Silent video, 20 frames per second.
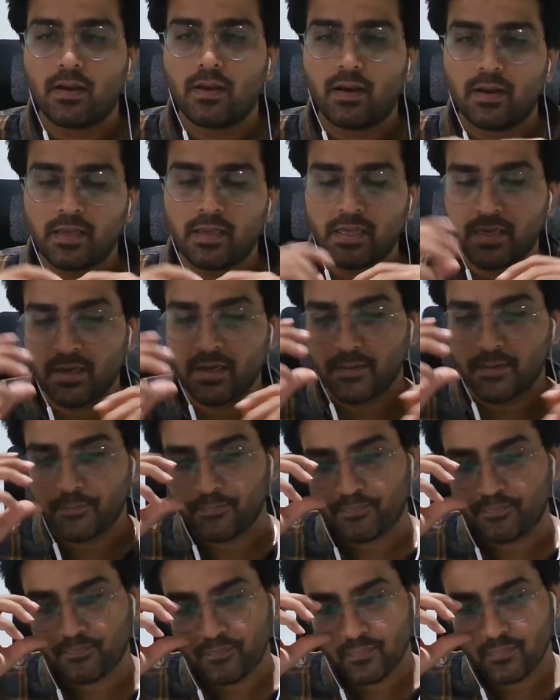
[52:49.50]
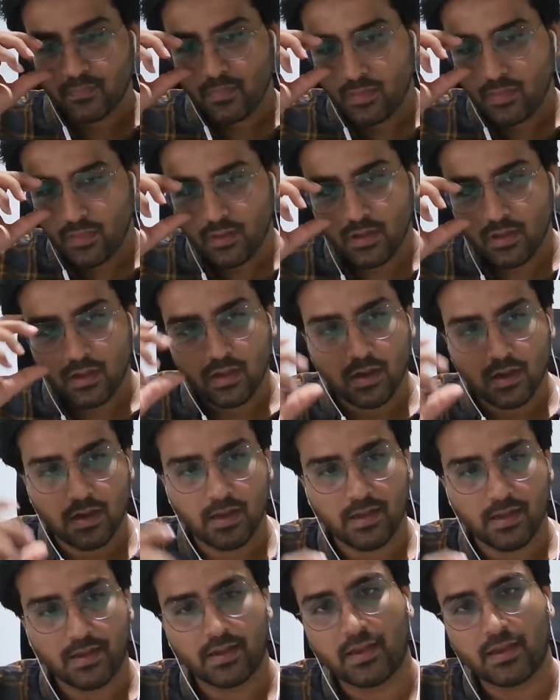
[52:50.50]
here,
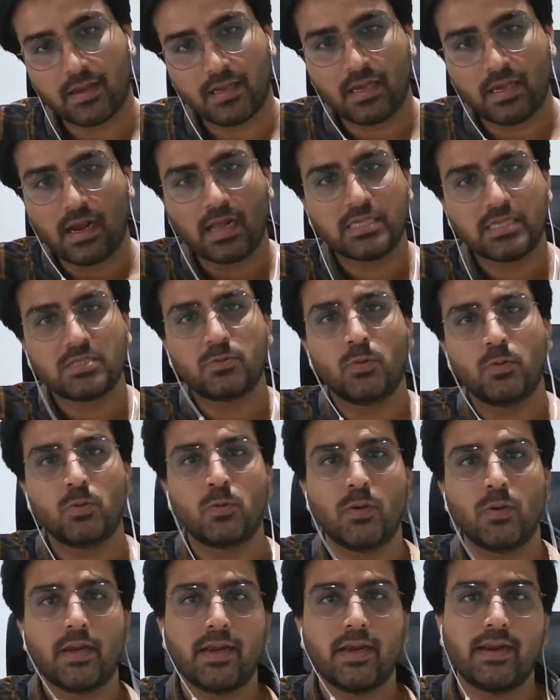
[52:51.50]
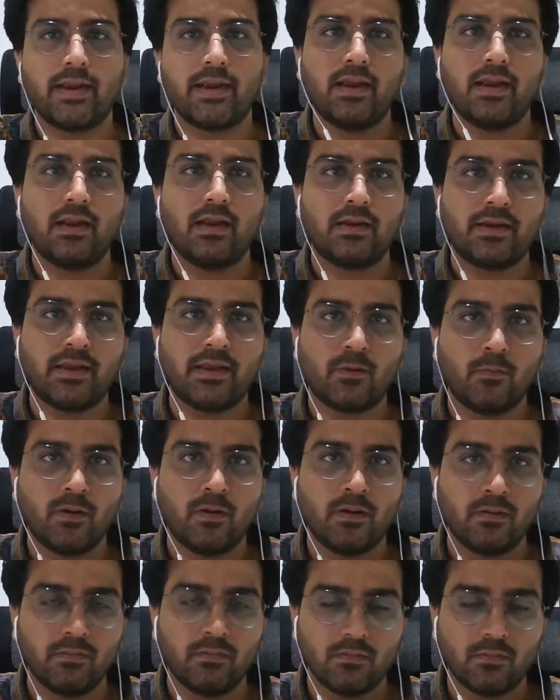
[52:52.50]
here I just want to take
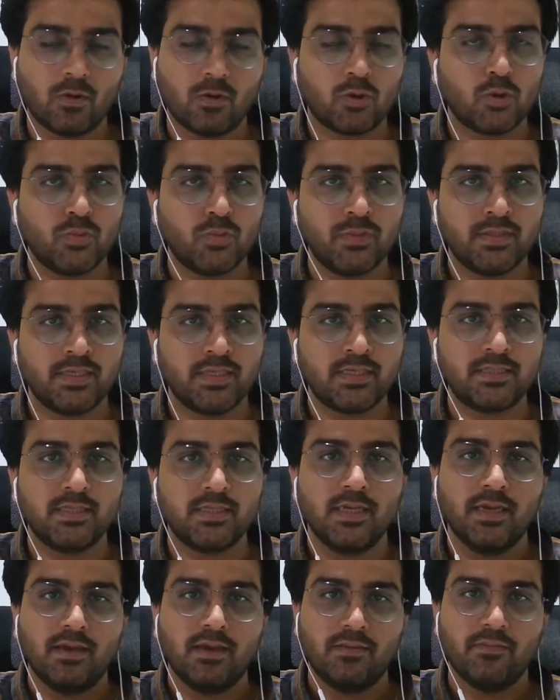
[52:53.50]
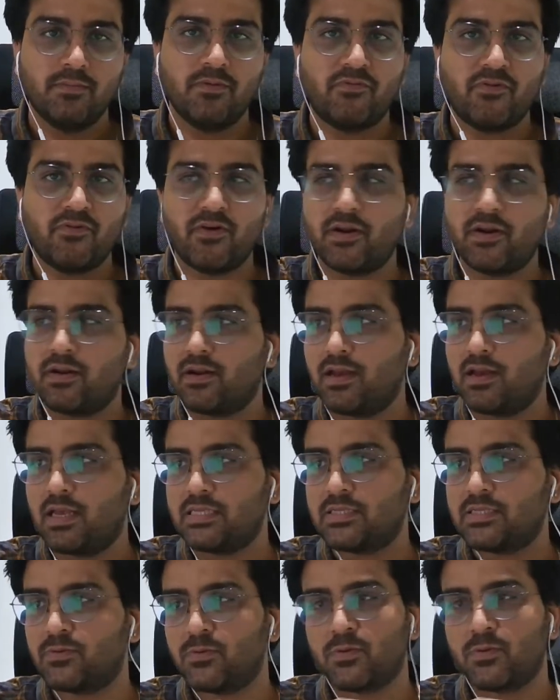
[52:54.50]
1 or 2 minutes before I
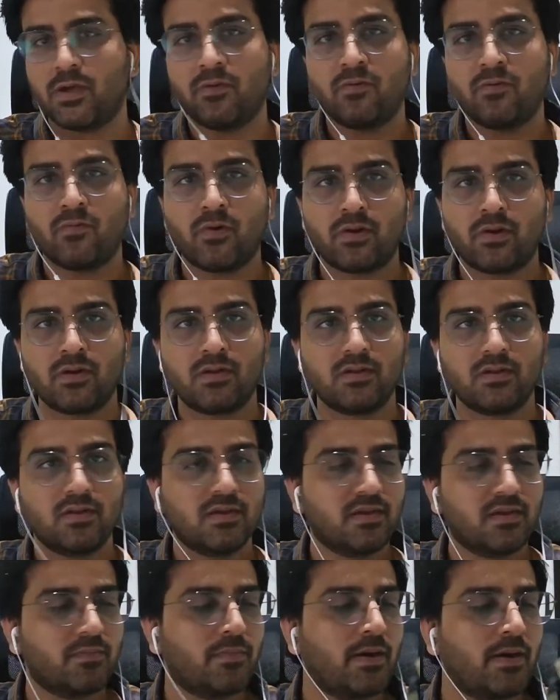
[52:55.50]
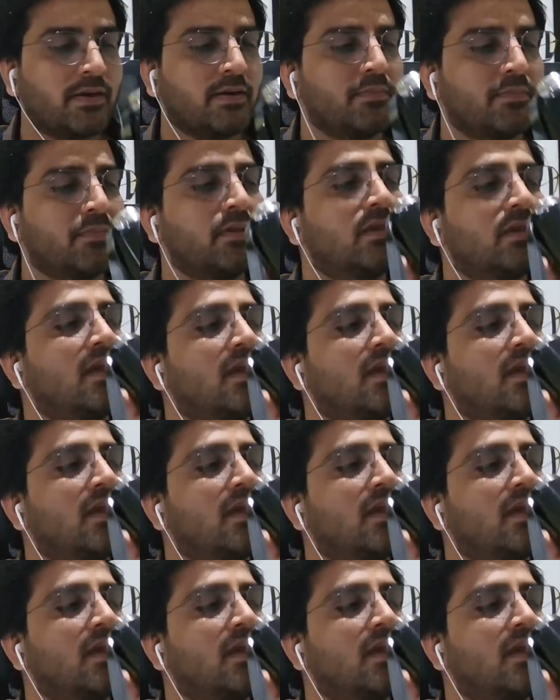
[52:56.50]
just want to have a water. Pardon me.